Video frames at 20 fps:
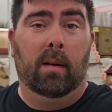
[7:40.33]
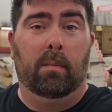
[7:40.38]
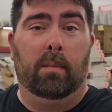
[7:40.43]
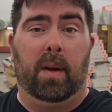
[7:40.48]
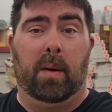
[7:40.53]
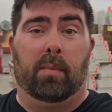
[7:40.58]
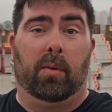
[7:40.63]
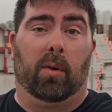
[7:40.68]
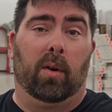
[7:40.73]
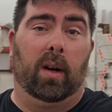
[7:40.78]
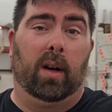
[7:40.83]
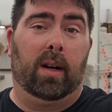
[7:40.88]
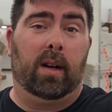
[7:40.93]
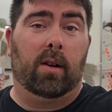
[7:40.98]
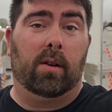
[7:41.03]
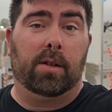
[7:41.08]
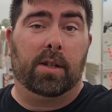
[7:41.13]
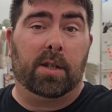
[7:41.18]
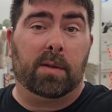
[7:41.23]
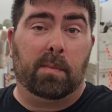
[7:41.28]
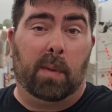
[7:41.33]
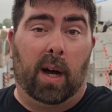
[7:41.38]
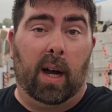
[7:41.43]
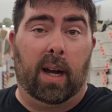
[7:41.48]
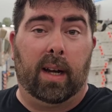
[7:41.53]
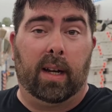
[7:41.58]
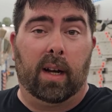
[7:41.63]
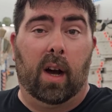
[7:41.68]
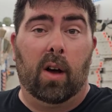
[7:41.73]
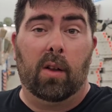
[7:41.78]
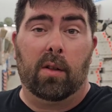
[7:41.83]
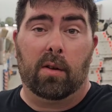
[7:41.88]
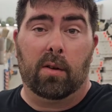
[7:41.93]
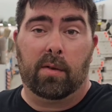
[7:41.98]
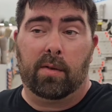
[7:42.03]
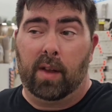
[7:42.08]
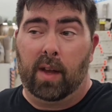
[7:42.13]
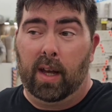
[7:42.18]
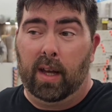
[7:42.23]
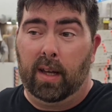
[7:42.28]
people are in here just buying other
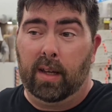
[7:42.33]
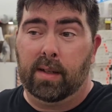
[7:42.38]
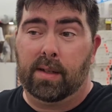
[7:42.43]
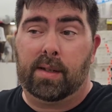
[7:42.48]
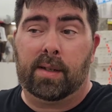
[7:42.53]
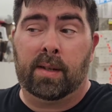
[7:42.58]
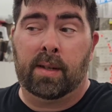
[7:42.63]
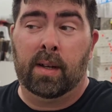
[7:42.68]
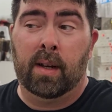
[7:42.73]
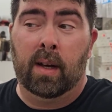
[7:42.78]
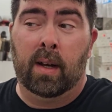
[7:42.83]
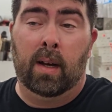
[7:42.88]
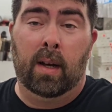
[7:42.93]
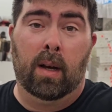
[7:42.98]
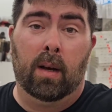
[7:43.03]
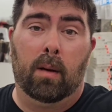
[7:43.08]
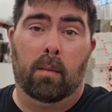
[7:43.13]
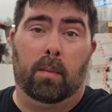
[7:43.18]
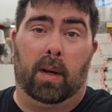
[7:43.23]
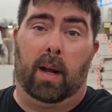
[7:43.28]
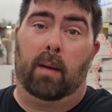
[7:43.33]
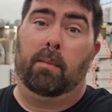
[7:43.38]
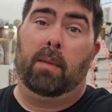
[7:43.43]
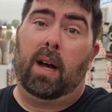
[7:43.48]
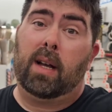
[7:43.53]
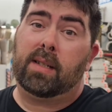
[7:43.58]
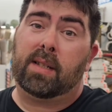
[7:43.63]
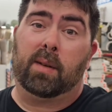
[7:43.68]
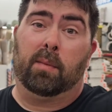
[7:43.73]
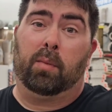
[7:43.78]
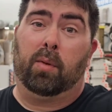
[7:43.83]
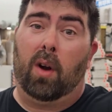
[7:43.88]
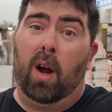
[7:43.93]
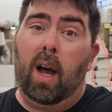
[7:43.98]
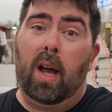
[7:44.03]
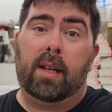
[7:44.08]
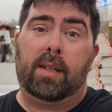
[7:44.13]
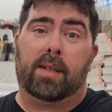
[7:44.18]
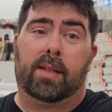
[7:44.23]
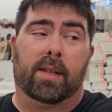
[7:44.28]
things, but I'm not
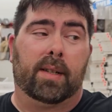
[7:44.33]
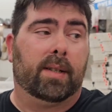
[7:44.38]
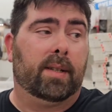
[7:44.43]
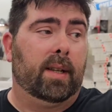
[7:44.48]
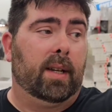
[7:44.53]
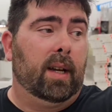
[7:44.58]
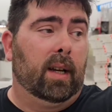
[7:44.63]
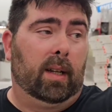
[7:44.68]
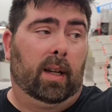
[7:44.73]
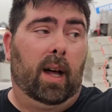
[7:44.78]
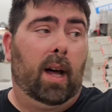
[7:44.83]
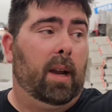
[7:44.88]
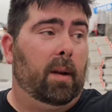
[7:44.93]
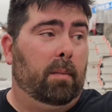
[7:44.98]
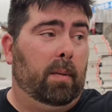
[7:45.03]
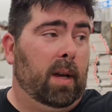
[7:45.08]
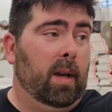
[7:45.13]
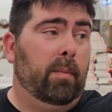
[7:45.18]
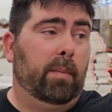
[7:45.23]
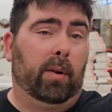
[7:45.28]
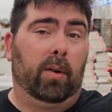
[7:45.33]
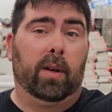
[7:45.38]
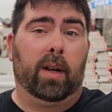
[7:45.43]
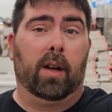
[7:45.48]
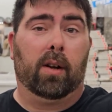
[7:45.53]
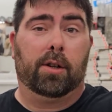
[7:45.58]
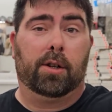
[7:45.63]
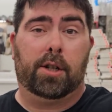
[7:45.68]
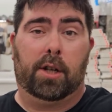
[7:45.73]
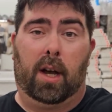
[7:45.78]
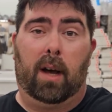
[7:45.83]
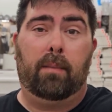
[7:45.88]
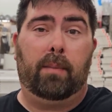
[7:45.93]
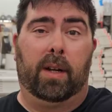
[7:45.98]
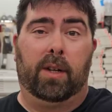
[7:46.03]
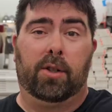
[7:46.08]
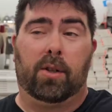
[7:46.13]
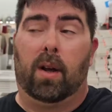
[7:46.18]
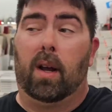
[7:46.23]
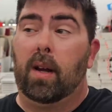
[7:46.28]
surprised to see a lot of people here
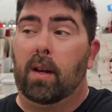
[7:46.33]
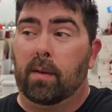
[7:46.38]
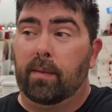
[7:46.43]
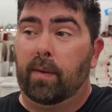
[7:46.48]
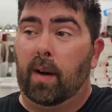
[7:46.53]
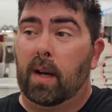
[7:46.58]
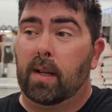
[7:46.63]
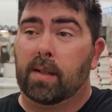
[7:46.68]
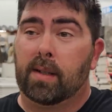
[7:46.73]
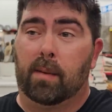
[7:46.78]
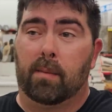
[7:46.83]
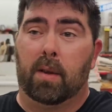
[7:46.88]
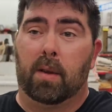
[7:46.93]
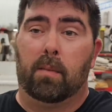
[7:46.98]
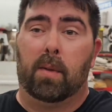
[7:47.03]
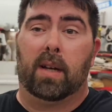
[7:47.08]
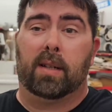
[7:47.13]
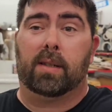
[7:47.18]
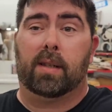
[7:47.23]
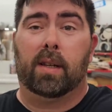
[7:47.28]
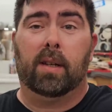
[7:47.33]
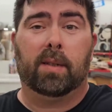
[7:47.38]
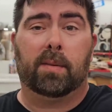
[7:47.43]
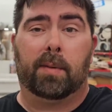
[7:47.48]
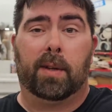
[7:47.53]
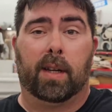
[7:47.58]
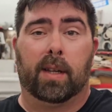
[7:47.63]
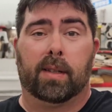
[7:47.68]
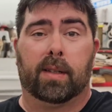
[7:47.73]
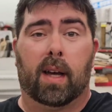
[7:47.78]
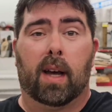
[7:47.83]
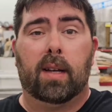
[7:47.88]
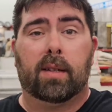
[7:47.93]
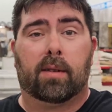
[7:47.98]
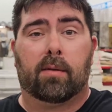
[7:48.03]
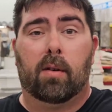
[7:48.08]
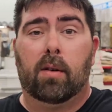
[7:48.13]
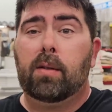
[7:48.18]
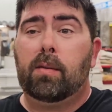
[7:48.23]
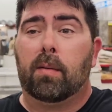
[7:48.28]
shopping trying to find some of the best deals because, guys,
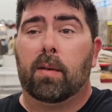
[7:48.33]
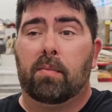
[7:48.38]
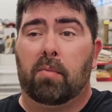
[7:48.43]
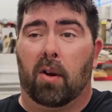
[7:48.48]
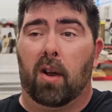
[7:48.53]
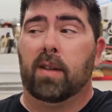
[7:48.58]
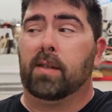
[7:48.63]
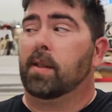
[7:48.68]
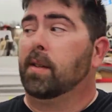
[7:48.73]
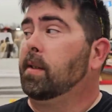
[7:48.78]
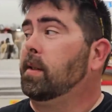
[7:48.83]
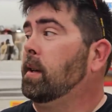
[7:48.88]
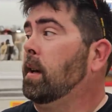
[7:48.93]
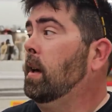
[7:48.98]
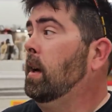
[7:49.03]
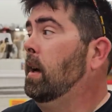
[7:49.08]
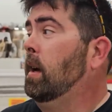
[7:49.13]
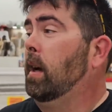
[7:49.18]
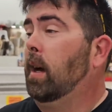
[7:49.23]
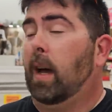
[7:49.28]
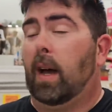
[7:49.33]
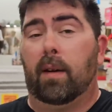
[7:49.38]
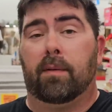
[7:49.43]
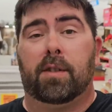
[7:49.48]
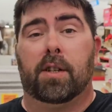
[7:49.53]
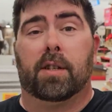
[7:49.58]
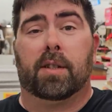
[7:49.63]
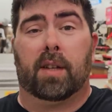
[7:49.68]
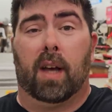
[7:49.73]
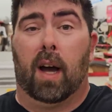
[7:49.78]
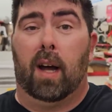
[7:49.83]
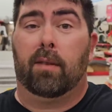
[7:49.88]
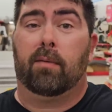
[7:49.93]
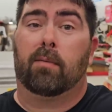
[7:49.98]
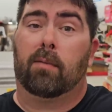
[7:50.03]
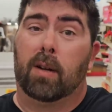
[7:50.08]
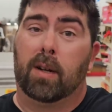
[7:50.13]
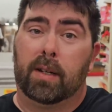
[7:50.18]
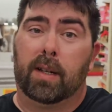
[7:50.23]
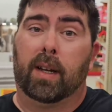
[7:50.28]
grocery prices have just
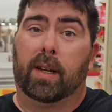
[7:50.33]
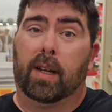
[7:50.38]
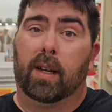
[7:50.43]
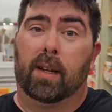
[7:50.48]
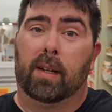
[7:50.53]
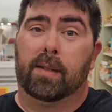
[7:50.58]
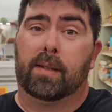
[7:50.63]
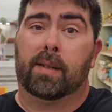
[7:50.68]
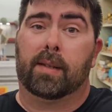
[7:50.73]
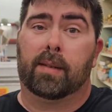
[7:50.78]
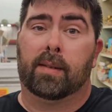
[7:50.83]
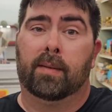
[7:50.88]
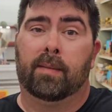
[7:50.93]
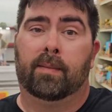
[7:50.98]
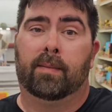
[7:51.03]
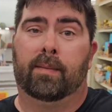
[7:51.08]
gotten ridiculous.